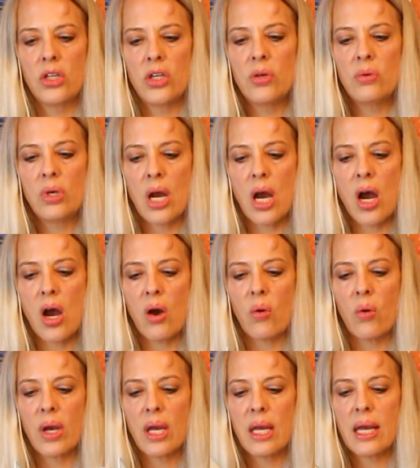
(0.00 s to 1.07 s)
you
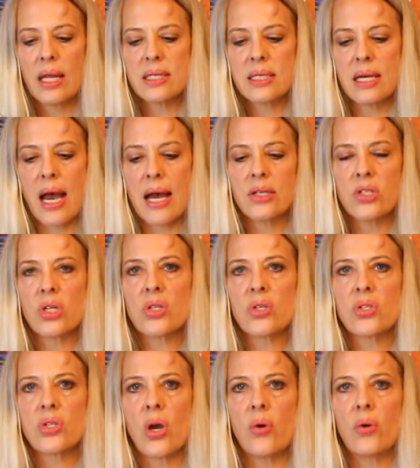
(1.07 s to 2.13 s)
know it's not
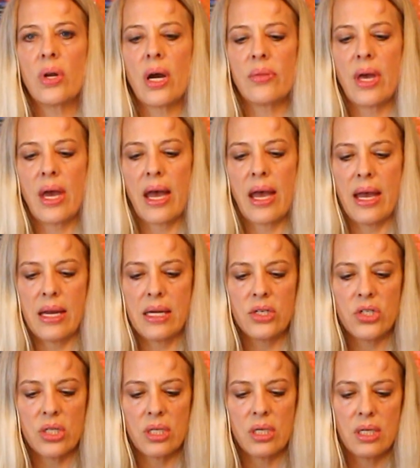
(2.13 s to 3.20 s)
just sewn on the
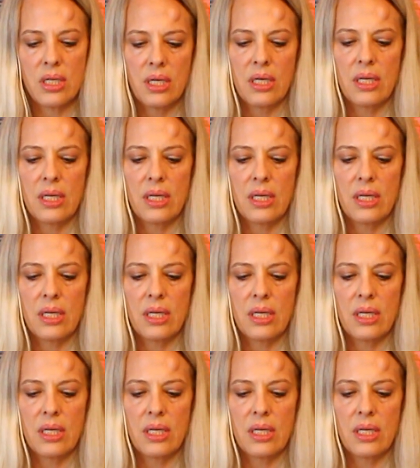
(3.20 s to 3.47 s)
edge,